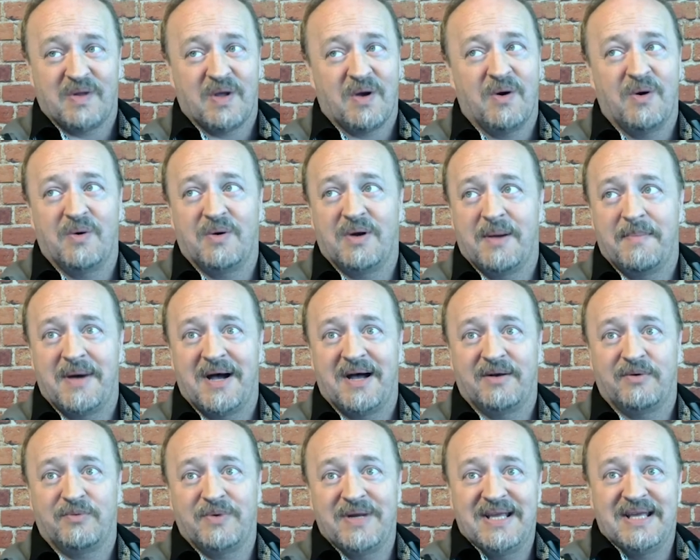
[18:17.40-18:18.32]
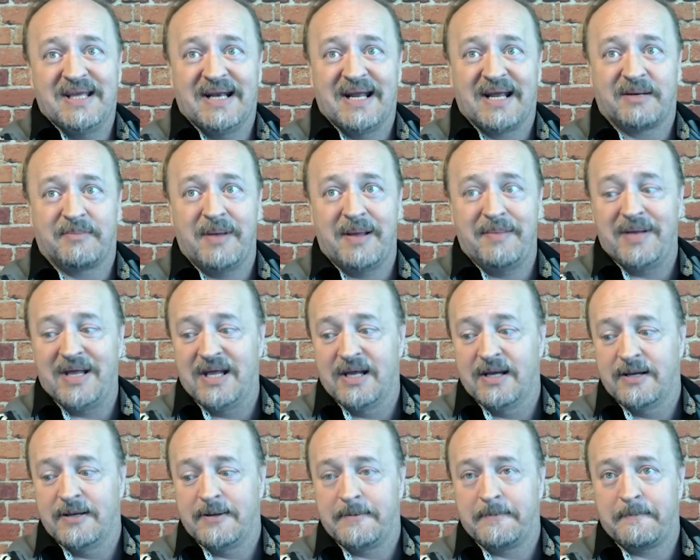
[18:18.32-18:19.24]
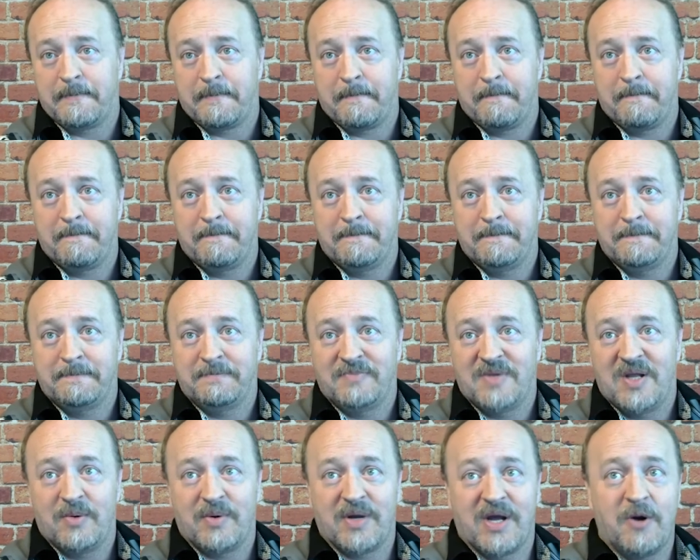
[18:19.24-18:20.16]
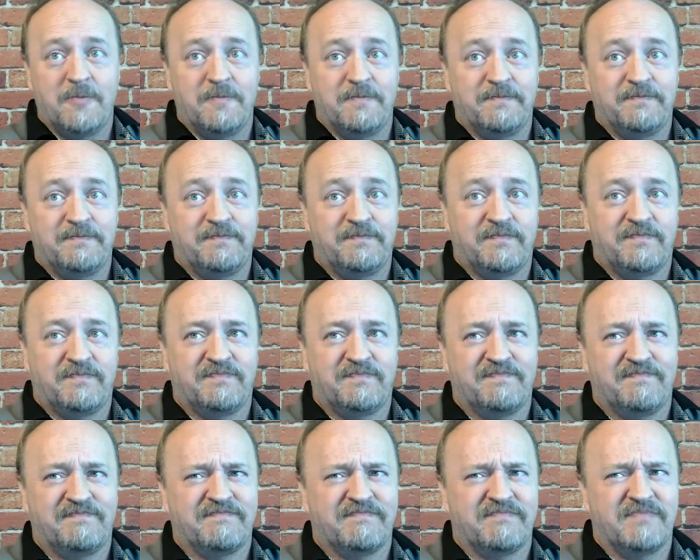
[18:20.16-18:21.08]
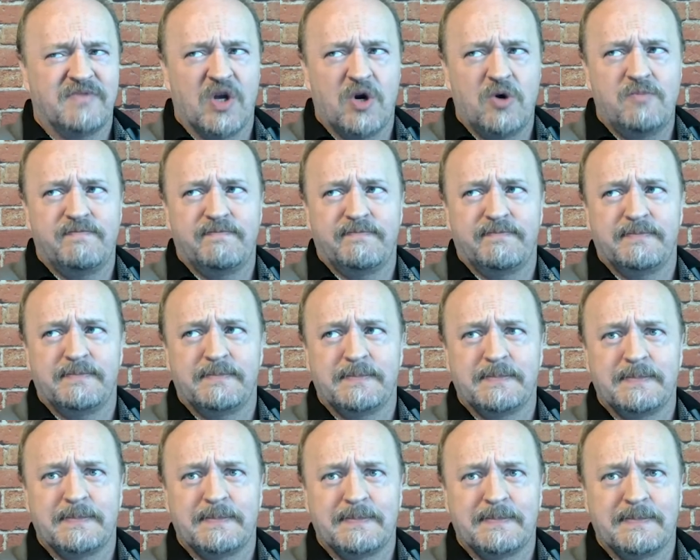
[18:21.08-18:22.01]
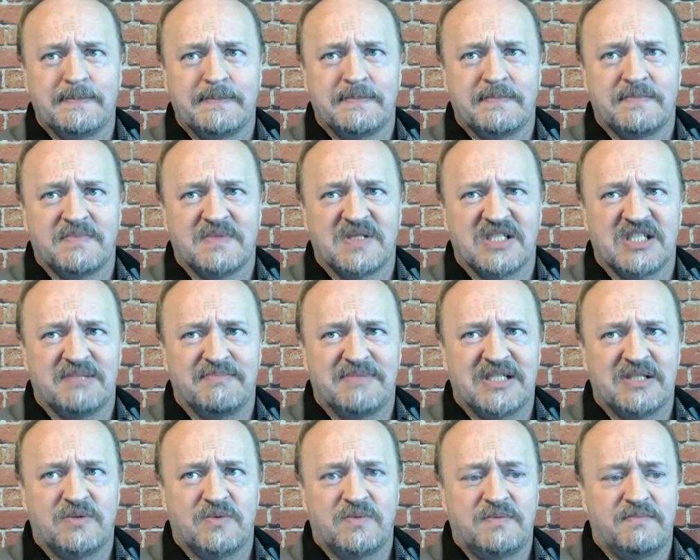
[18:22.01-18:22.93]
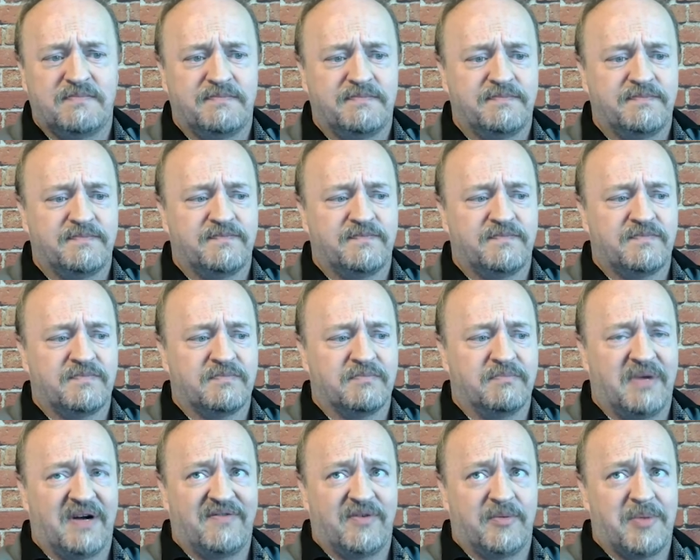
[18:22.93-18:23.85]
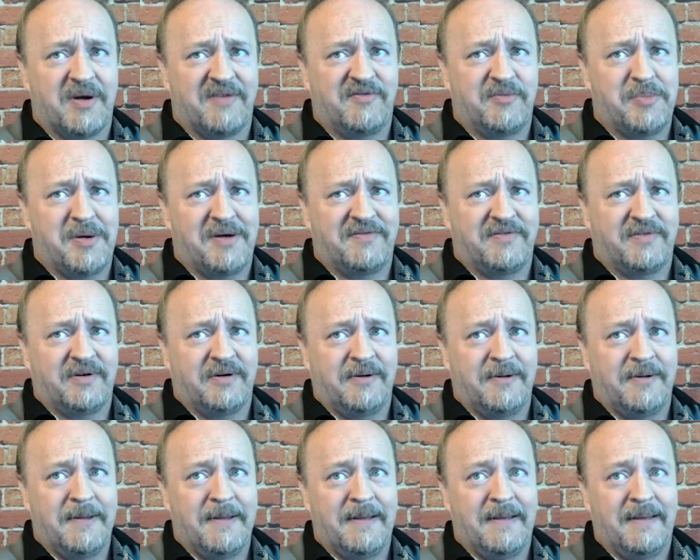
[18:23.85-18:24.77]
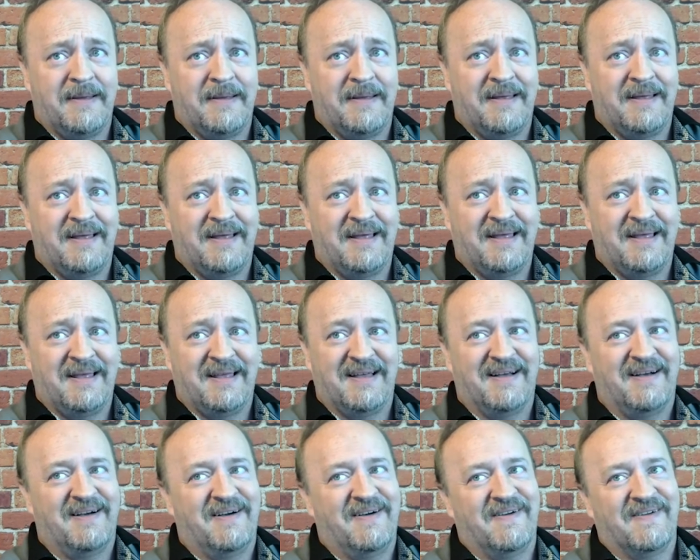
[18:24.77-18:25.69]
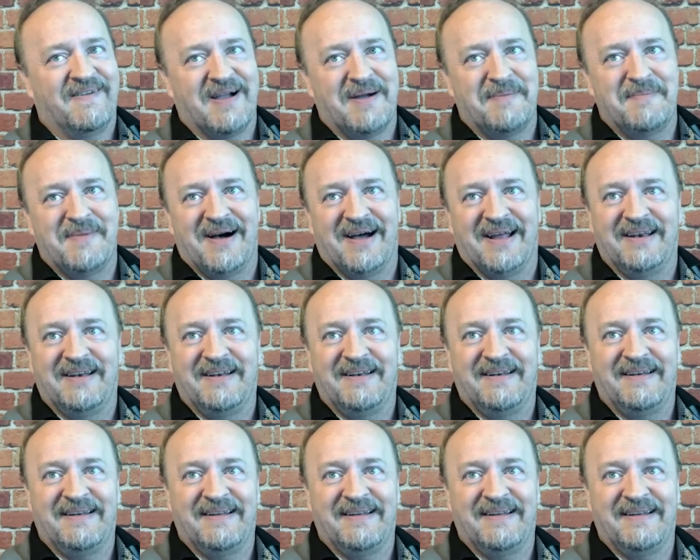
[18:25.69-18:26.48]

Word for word: Oh, come on, reconnect, baby. There we go. No. Come on. Buffer, buffer, buffer. Oh, come on.